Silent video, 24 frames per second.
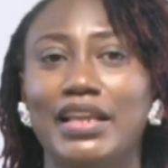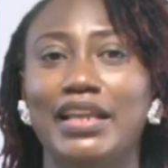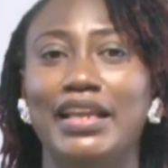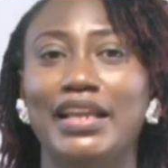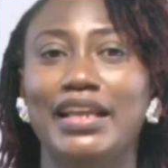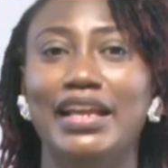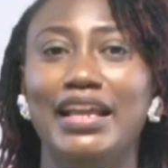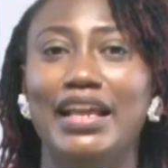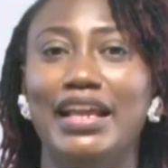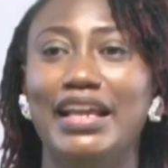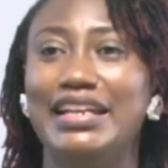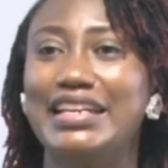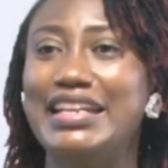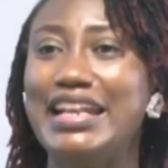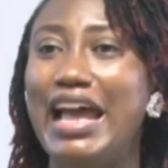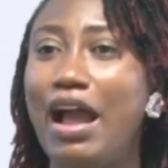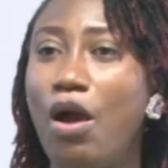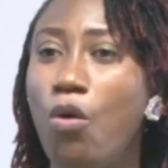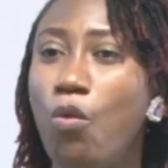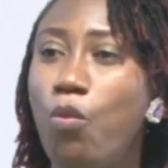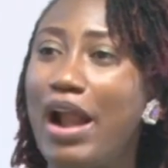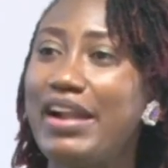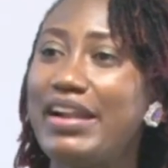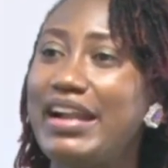Now,
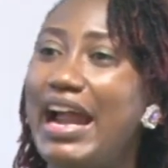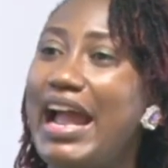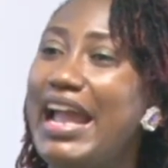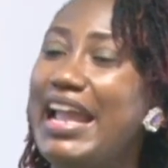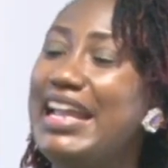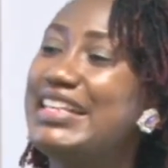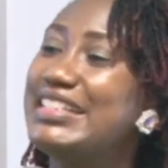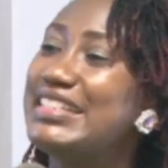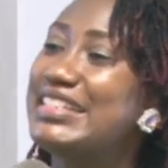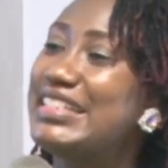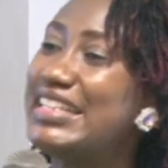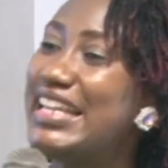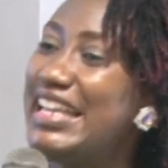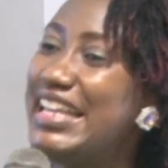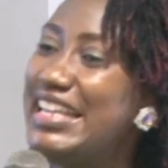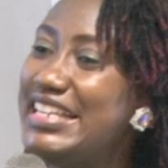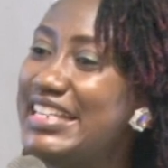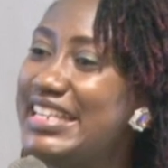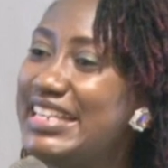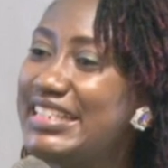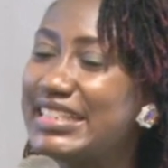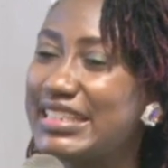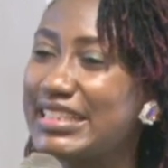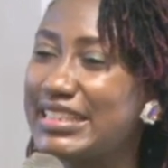where is the
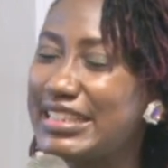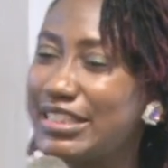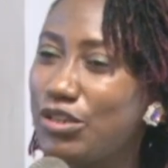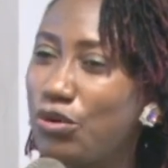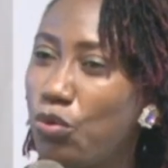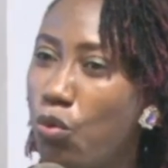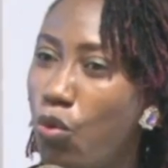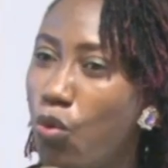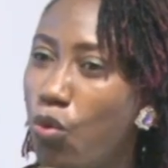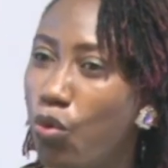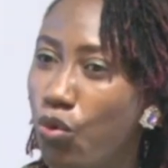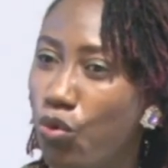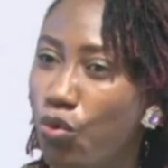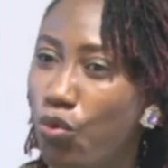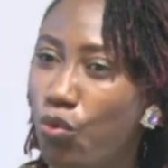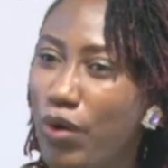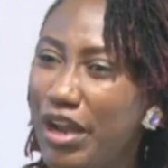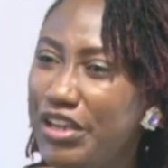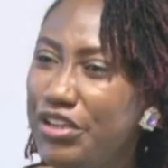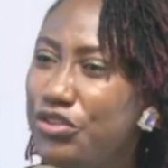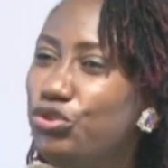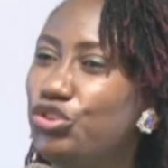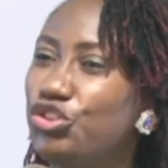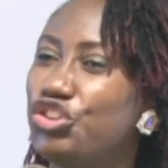eat at so home? When
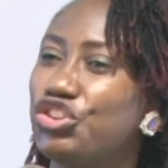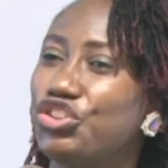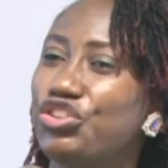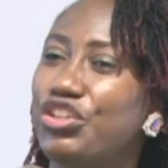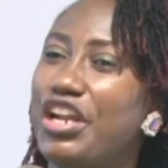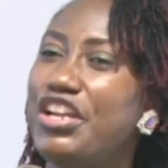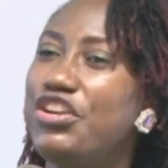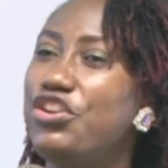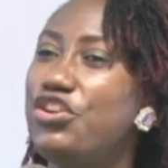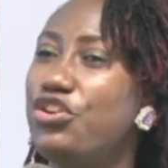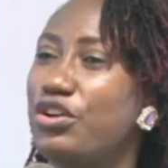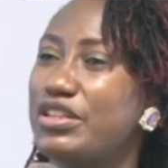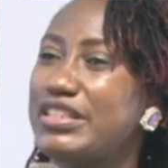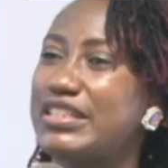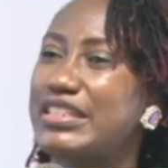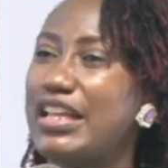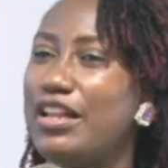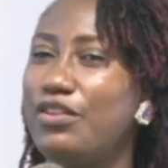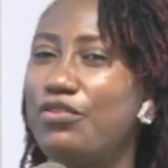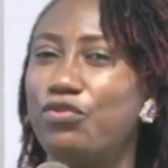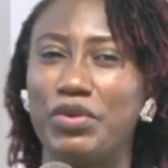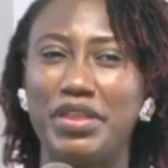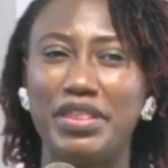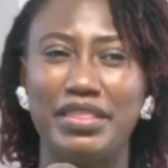you train yourself
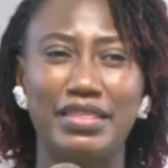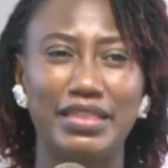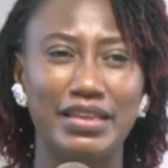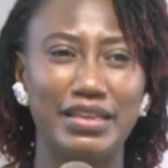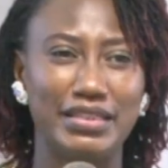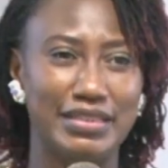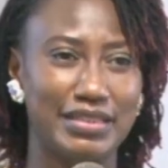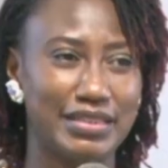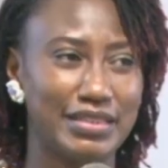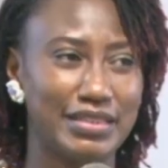with this,